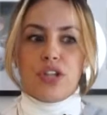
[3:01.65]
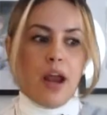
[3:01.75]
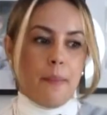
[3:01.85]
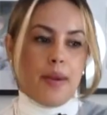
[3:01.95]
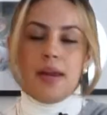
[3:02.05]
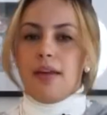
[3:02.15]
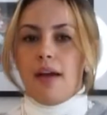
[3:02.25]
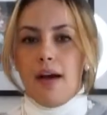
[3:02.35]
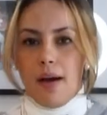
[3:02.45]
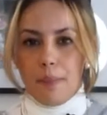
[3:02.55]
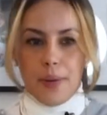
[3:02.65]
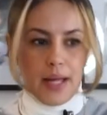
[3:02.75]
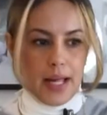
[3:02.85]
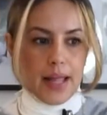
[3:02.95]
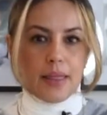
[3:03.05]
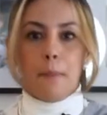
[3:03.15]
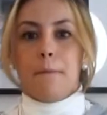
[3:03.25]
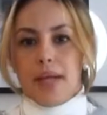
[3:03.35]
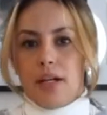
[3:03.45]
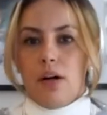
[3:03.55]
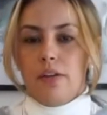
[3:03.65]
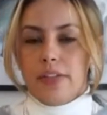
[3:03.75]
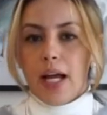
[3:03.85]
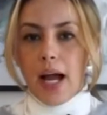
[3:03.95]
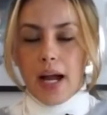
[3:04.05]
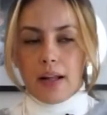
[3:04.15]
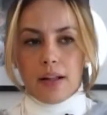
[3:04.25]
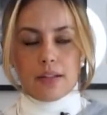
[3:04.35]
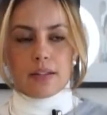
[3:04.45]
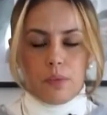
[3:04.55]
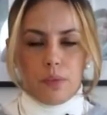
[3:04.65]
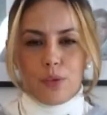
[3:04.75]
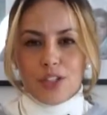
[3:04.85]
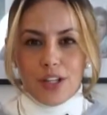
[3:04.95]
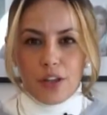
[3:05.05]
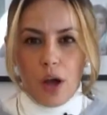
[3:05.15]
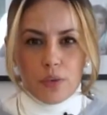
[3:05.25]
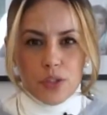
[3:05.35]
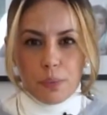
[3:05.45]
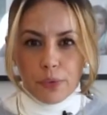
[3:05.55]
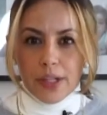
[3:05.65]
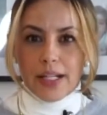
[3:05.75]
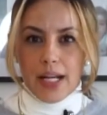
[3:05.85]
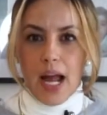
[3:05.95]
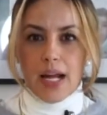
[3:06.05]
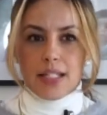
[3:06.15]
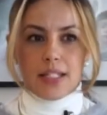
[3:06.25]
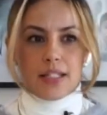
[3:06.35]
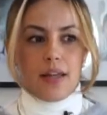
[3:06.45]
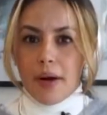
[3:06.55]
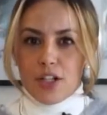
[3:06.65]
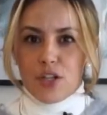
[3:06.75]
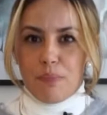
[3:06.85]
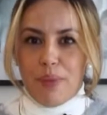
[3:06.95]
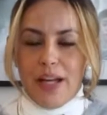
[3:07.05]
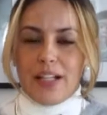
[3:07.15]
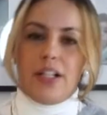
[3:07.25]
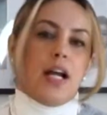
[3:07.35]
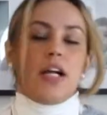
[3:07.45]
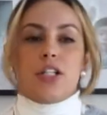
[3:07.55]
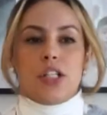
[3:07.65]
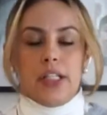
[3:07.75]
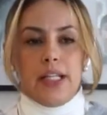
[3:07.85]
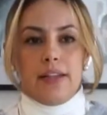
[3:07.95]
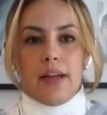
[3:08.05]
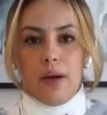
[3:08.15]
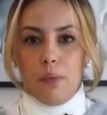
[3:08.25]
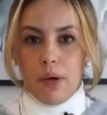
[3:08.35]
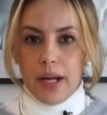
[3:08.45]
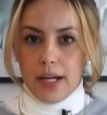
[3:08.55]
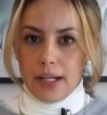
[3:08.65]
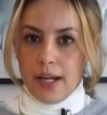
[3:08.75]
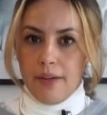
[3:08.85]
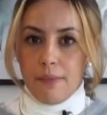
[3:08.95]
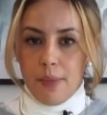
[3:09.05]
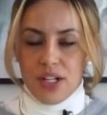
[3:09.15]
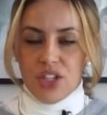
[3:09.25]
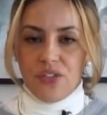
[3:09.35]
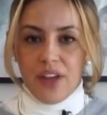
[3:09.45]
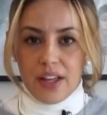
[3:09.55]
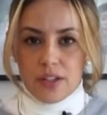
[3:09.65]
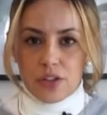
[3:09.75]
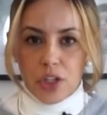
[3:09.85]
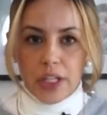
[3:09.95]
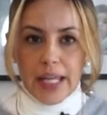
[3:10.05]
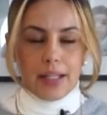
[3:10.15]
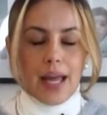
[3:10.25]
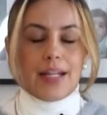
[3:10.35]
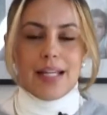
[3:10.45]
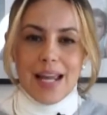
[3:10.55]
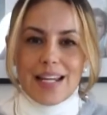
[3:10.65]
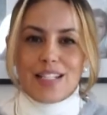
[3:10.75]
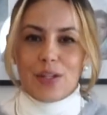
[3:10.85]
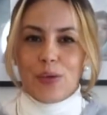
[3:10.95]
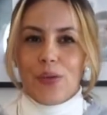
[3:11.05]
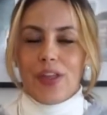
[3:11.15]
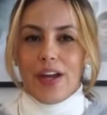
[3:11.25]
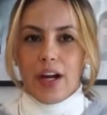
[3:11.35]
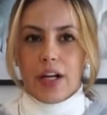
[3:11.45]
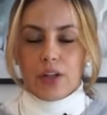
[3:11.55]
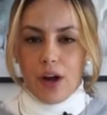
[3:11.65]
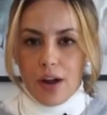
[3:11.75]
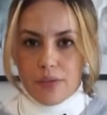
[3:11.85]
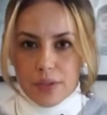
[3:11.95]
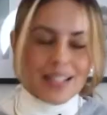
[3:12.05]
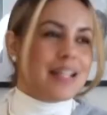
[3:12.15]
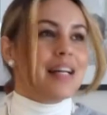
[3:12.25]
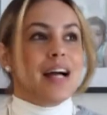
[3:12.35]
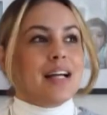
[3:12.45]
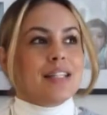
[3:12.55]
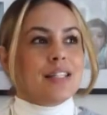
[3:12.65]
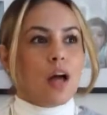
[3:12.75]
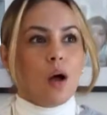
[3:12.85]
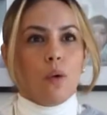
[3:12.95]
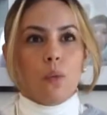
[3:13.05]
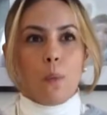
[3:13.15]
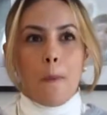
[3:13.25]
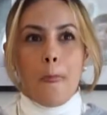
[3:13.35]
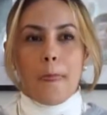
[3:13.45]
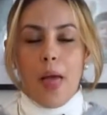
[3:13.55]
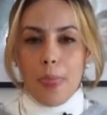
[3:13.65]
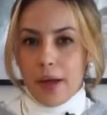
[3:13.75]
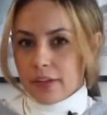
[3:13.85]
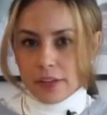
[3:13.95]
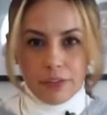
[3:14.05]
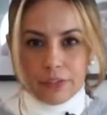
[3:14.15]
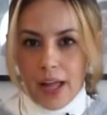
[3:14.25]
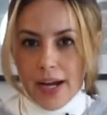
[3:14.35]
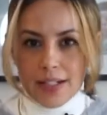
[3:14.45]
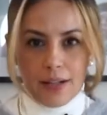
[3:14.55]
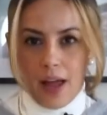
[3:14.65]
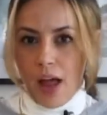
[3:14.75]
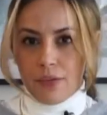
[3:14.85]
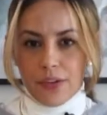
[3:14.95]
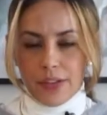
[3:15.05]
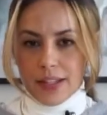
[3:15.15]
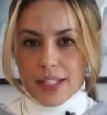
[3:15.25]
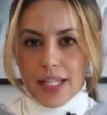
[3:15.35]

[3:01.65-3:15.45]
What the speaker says: jamming up in the middle of the aisles, which I thought was pretty nice. Much better actually that way, and much faster getting into the aircraft. So during the flight, everything